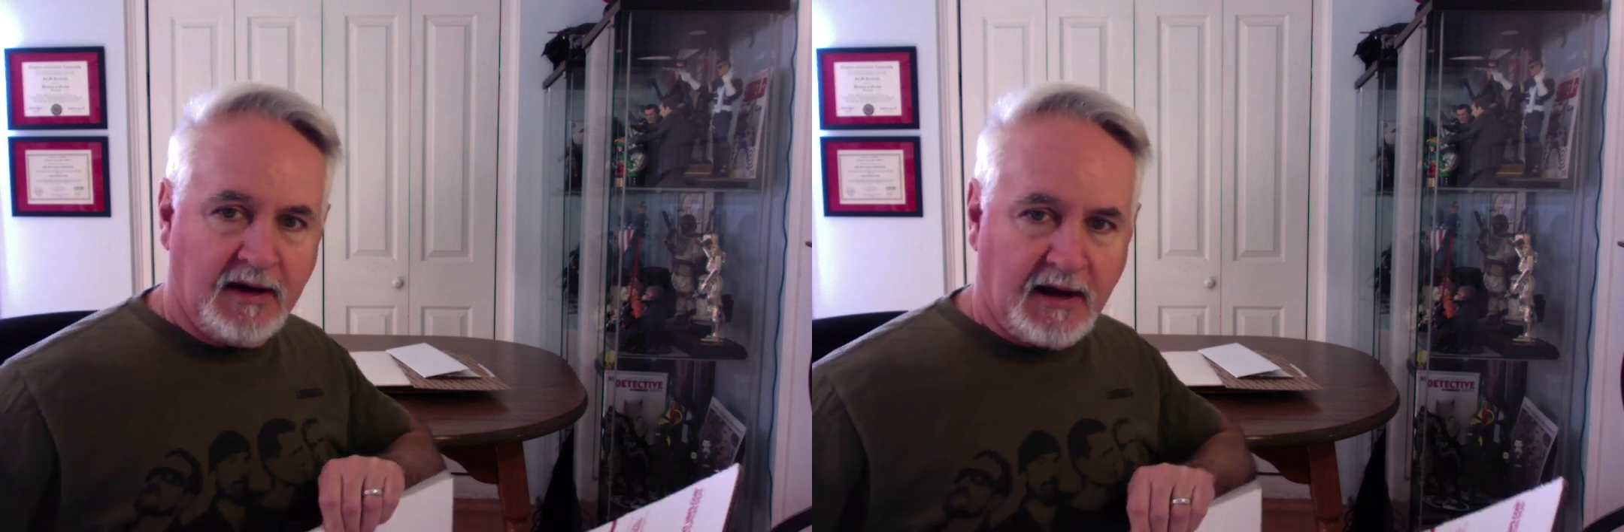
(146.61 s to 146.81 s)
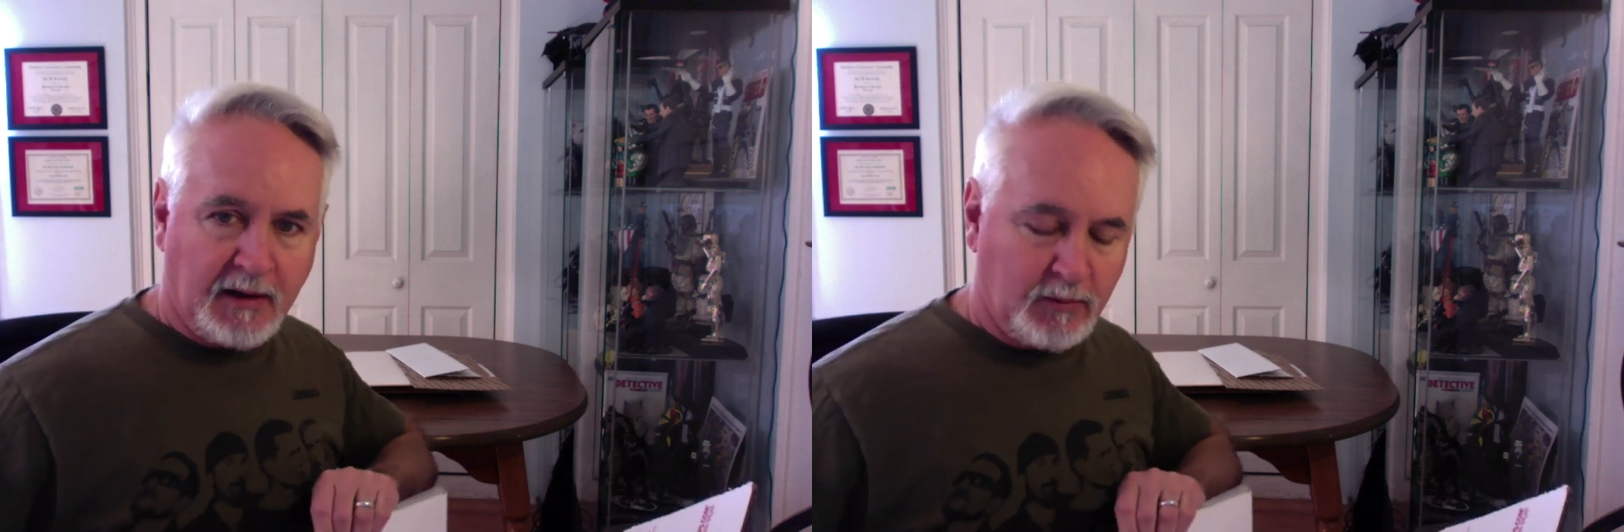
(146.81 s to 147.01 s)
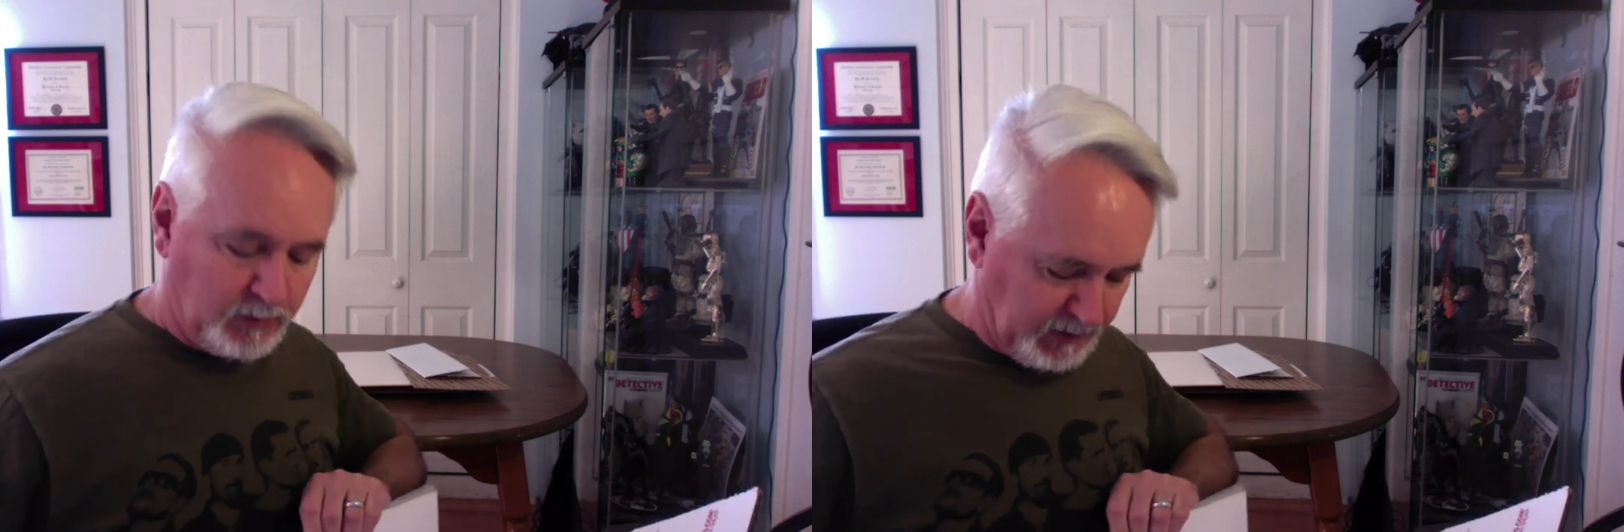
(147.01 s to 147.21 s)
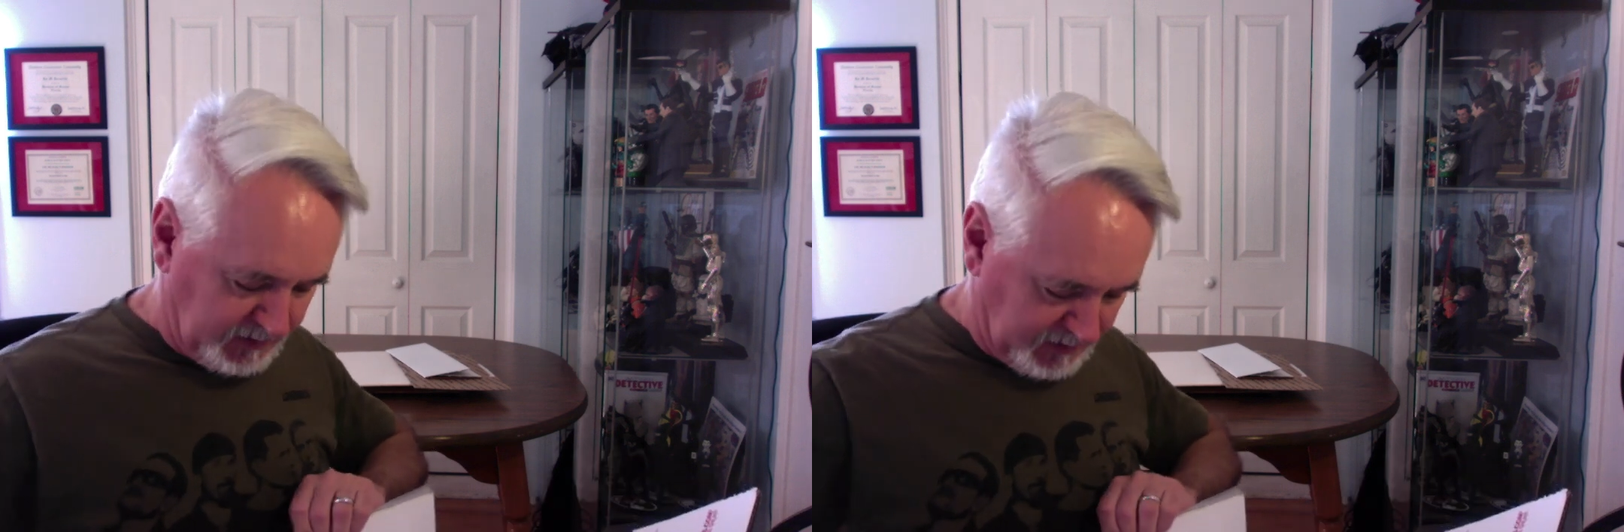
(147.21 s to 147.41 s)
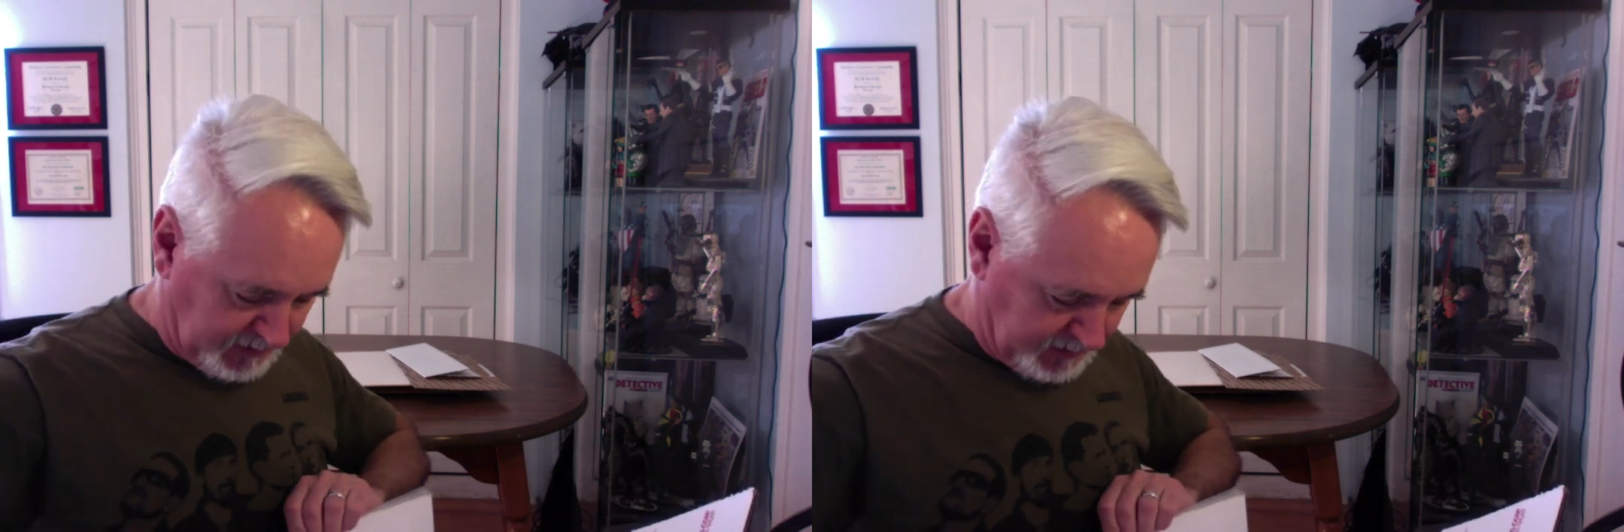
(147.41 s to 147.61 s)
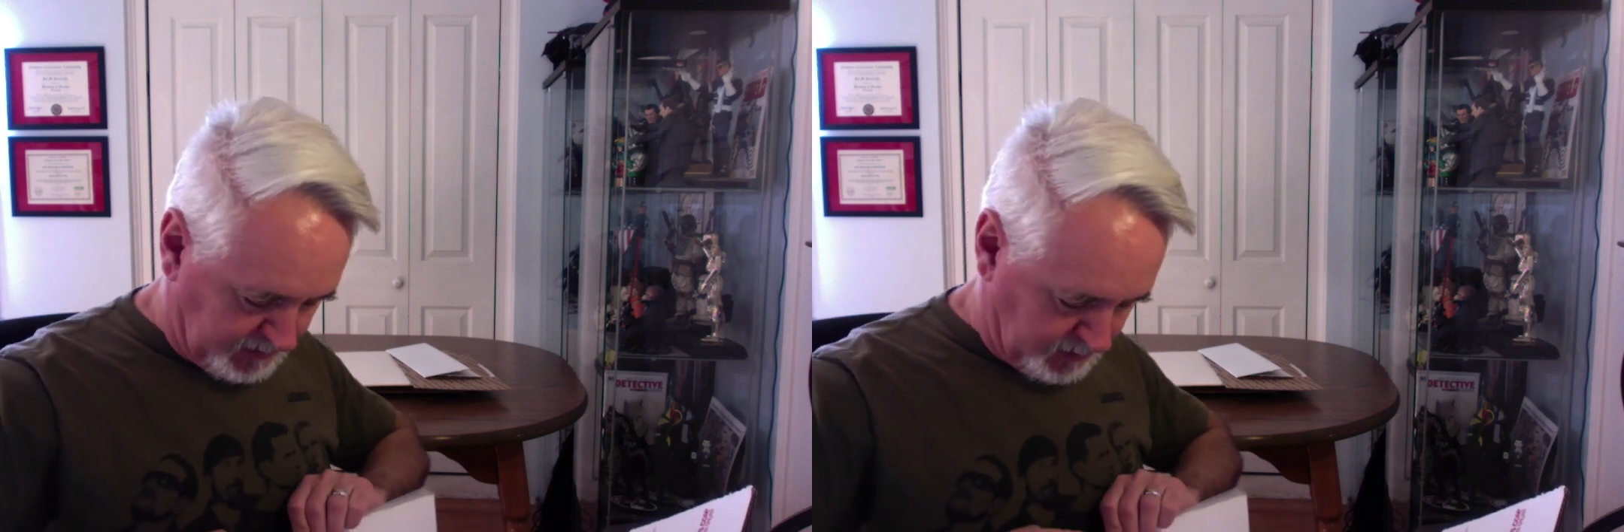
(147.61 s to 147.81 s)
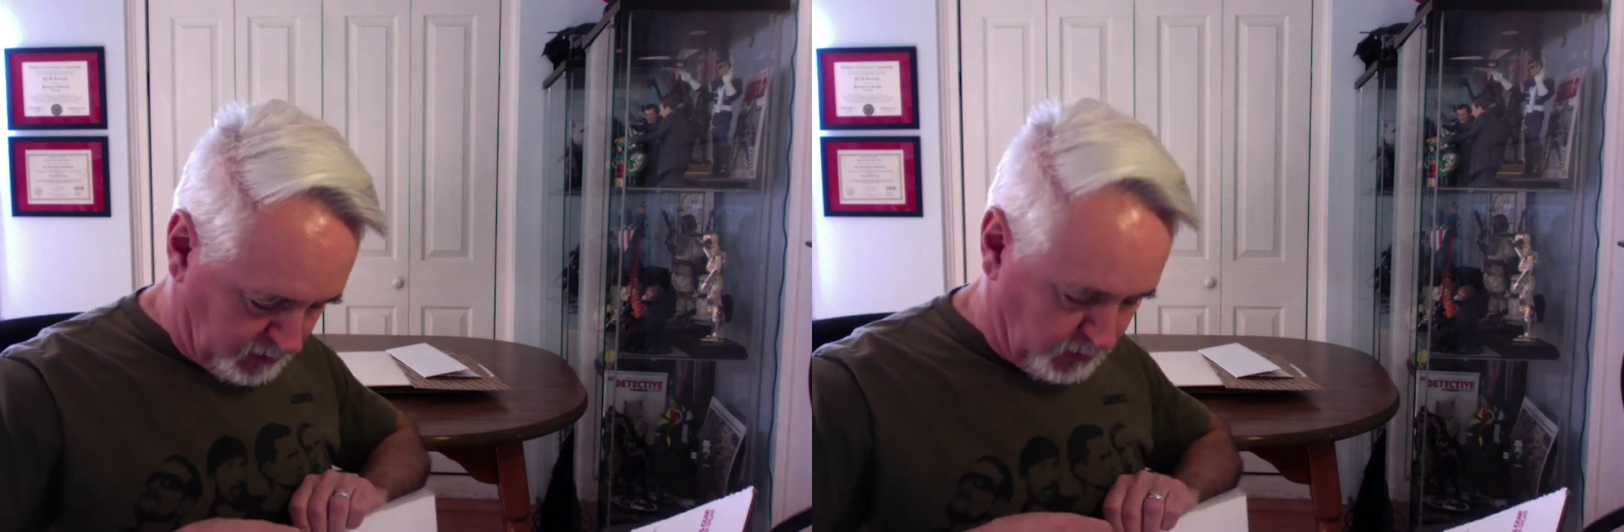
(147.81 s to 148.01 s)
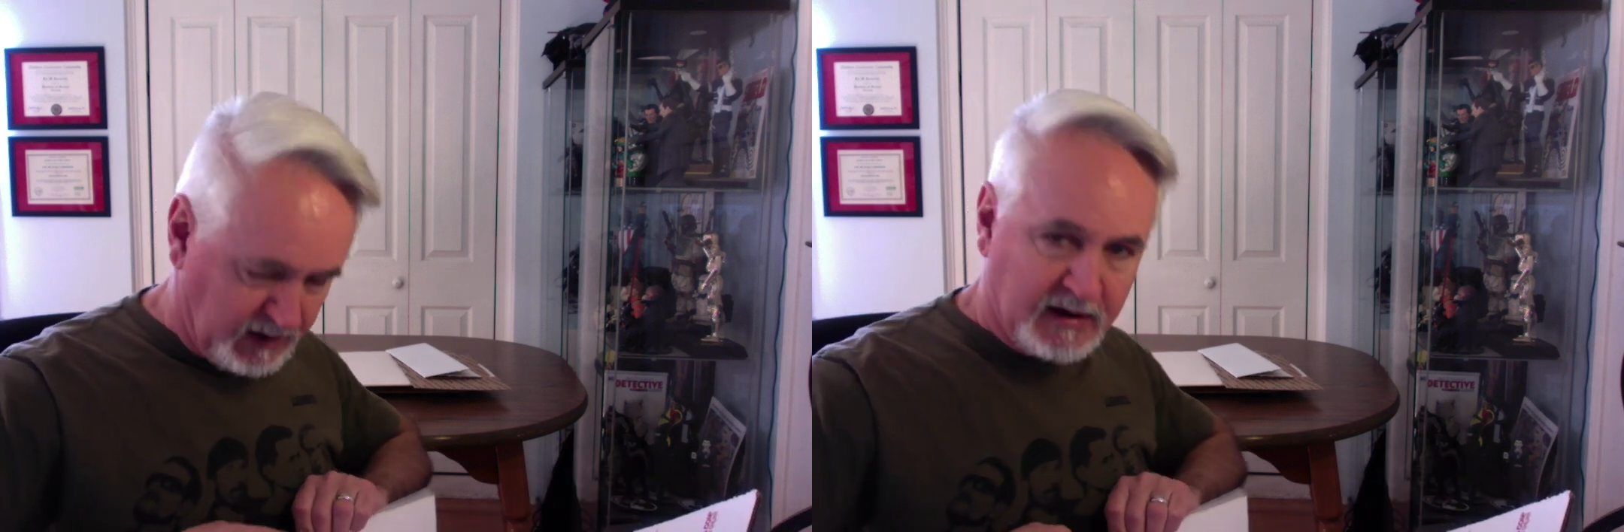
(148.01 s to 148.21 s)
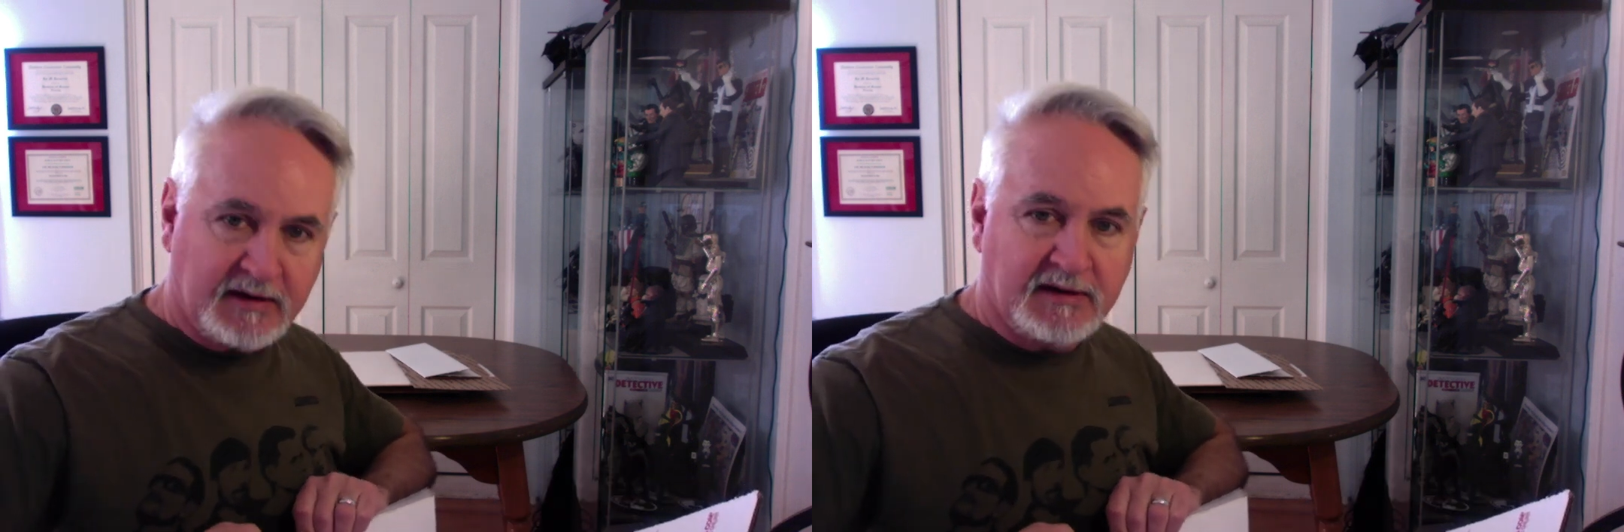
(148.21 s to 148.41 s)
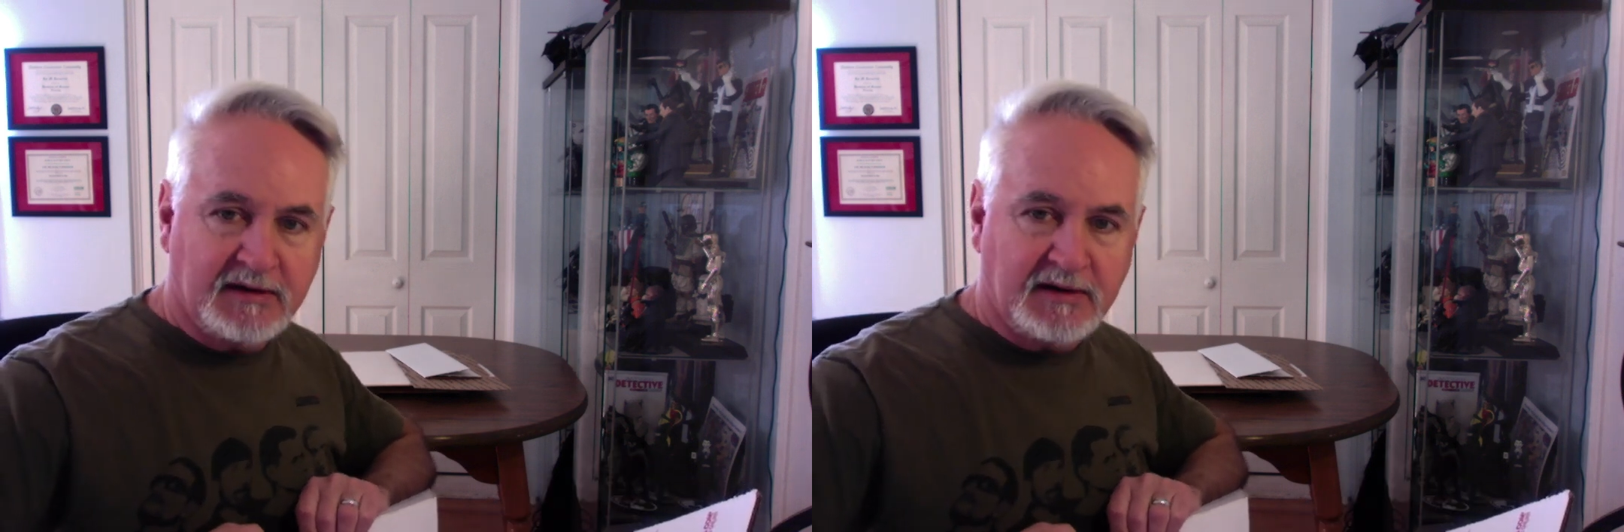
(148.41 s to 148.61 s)
I will be attending
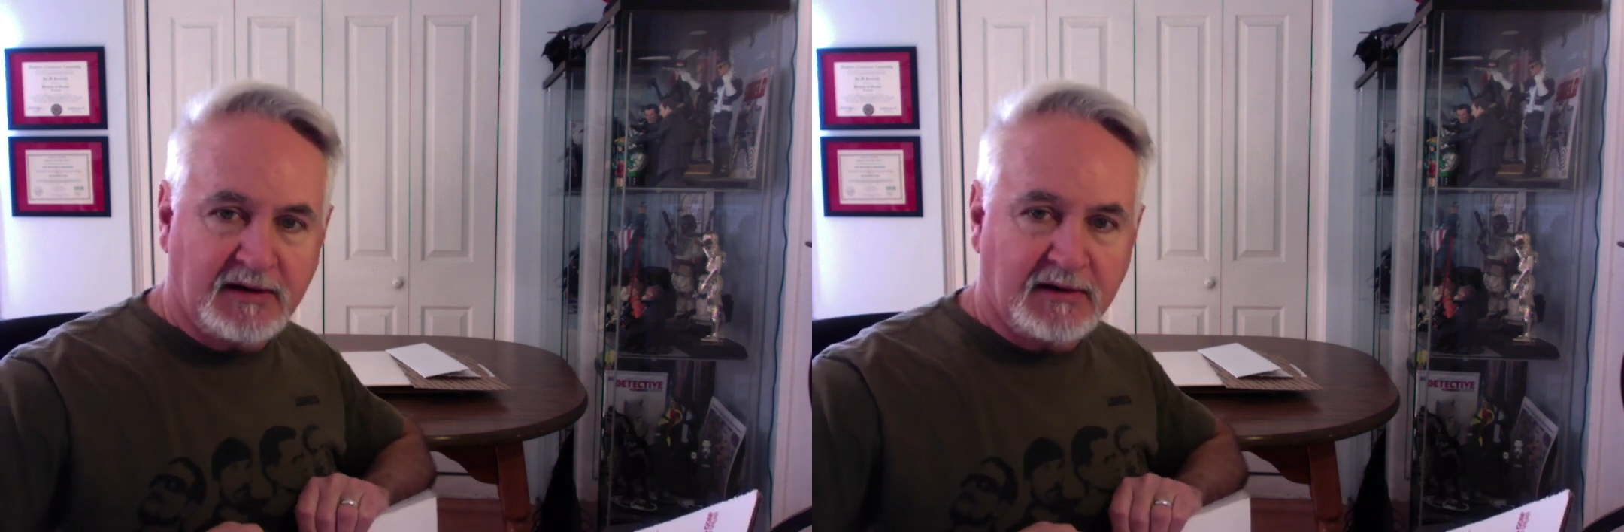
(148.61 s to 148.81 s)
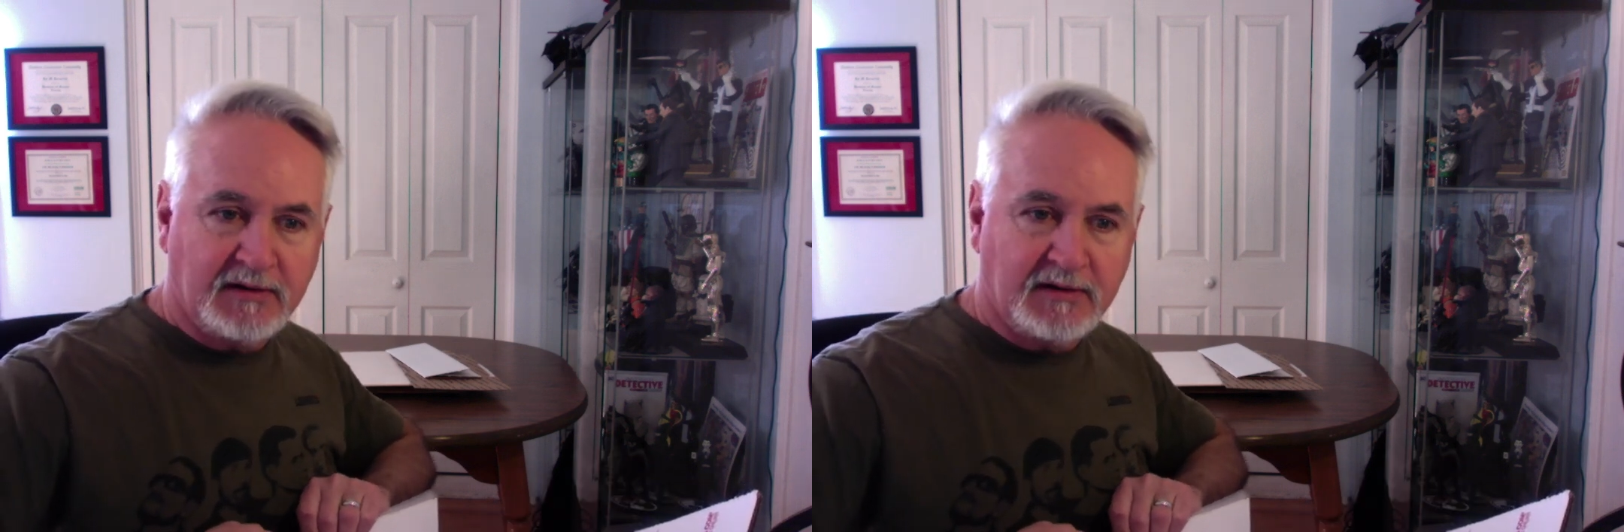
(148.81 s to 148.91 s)
OAX this year.